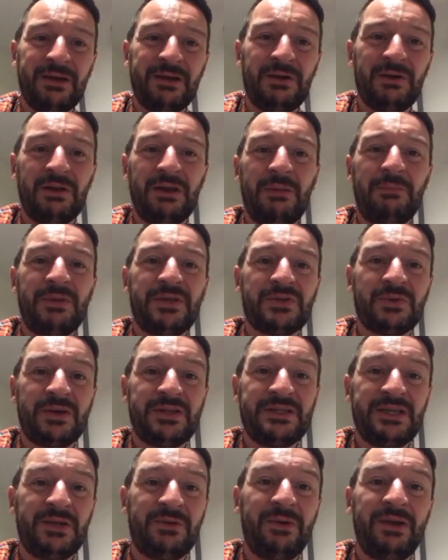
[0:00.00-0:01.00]
oh, lend me
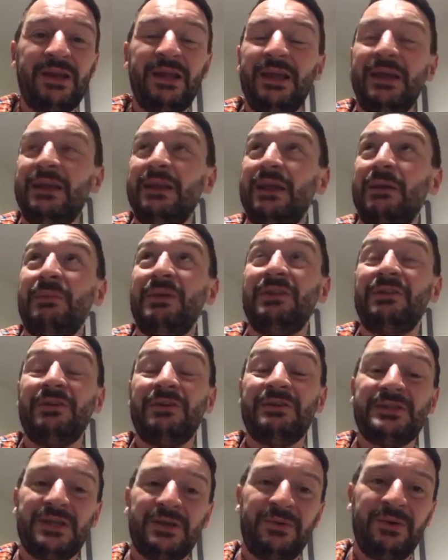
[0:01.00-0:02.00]
20 quid here, lend me
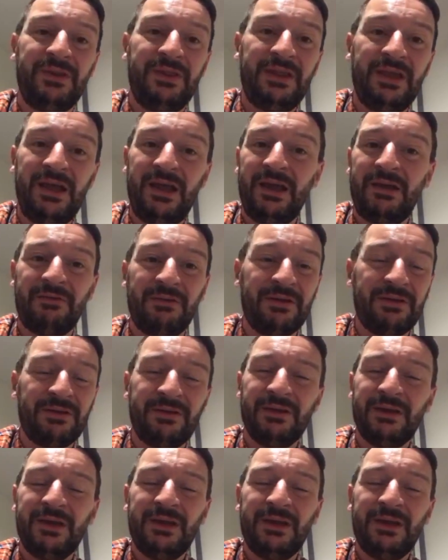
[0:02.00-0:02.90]
30 quid there, and